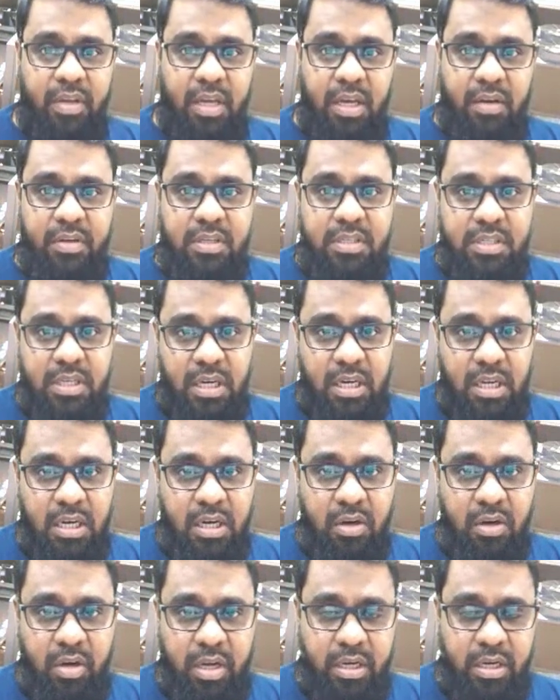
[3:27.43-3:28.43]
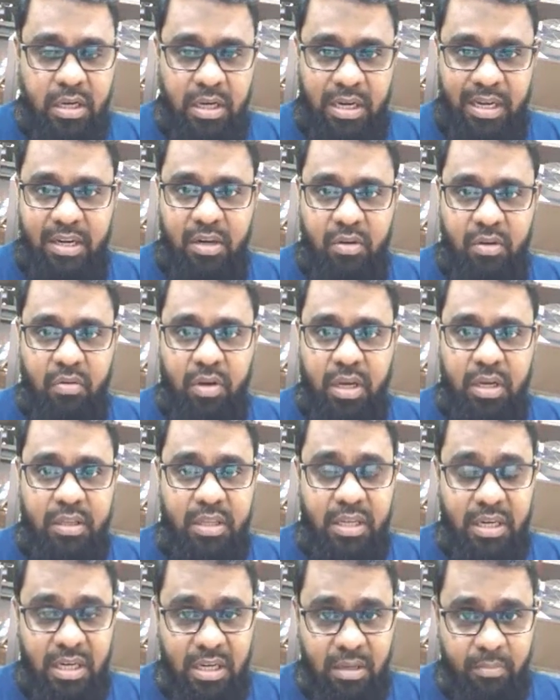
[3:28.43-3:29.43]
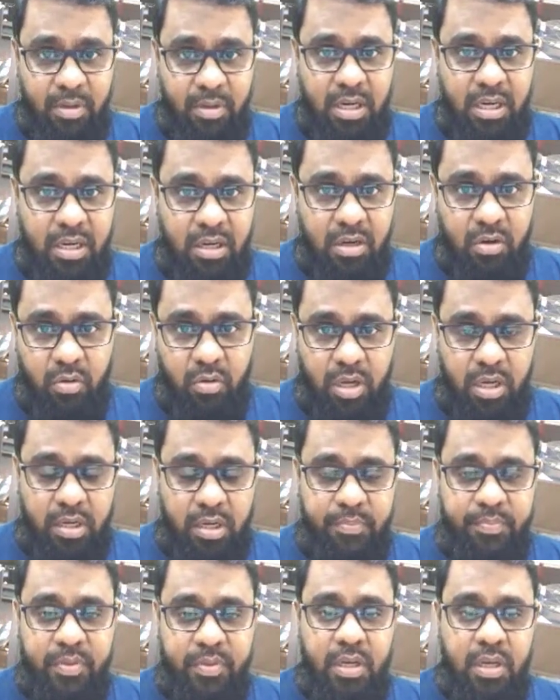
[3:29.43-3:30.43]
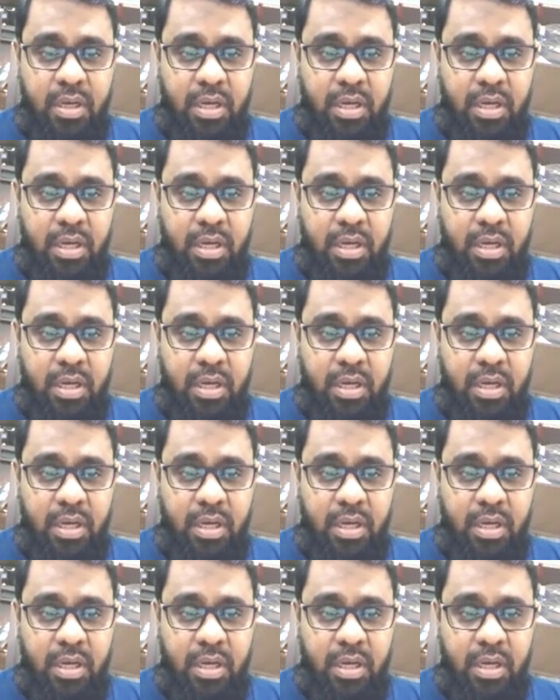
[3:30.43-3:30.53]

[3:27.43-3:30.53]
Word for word: we have a single line drawing, then double line drawing,